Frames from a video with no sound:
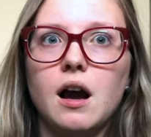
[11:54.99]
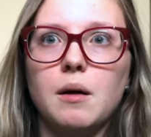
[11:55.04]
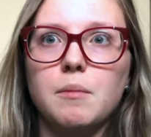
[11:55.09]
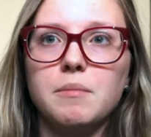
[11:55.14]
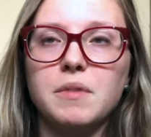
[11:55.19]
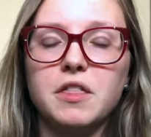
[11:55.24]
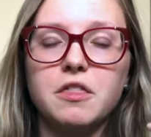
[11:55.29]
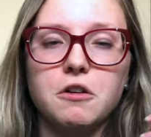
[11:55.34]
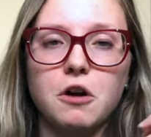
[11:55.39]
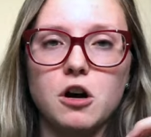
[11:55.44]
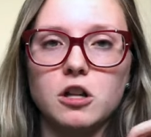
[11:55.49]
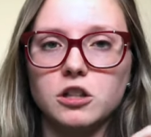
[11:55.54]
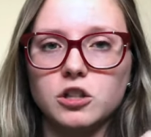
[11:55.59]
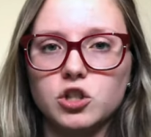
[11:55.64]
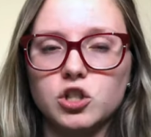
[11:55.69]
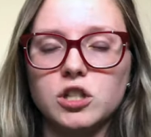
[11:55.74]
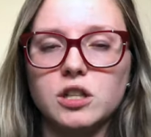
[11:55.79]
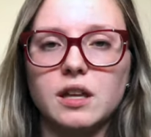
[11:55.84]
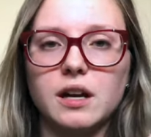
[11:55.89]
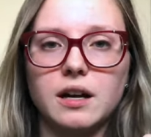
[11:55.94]

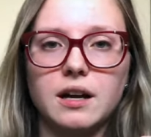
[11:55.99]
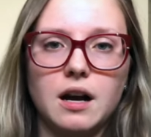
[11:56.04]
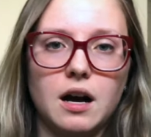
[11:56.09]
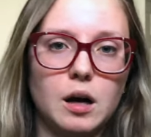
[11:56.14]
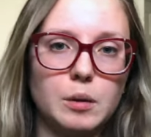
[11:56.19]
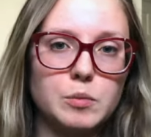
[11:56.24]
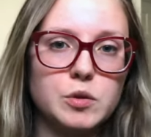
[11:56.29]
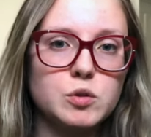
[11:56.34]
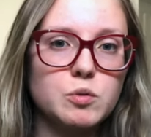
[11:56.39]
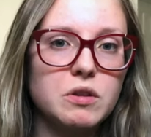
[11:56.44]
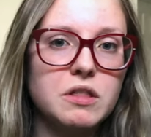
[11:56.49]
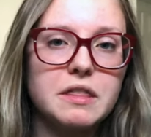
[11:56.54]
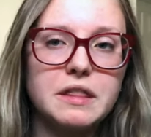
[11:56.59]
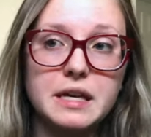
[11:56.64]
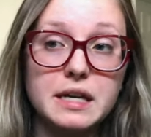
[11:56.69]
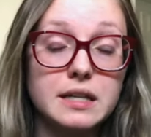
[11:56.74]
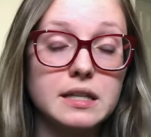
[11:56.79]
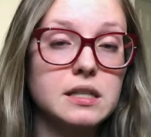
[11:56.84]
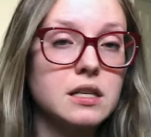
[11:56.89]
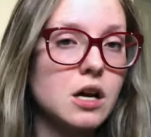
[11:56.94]
mythology that comes with
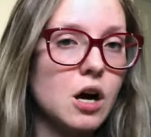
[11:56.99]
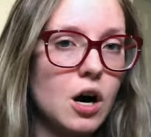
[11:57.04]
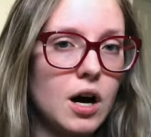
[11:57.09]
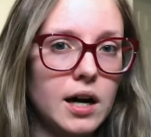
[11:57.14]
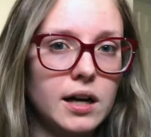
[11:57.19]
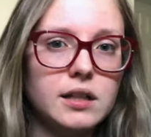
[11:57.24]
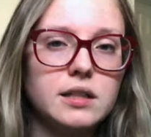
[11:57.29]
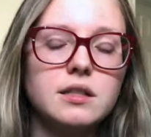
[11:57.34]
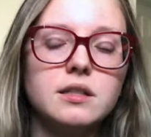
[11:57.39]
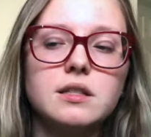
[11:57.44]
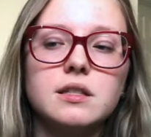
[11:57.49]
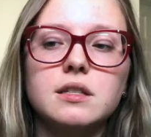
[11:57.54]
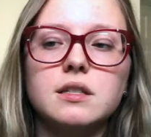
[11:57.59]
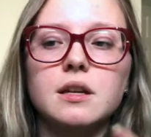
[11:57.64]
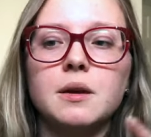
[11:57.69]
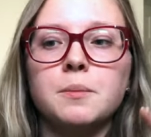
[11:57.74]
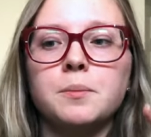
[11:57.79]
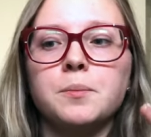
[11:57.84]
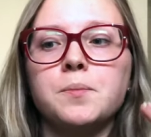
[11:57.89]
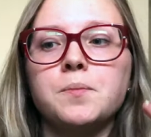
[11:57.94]
these gods,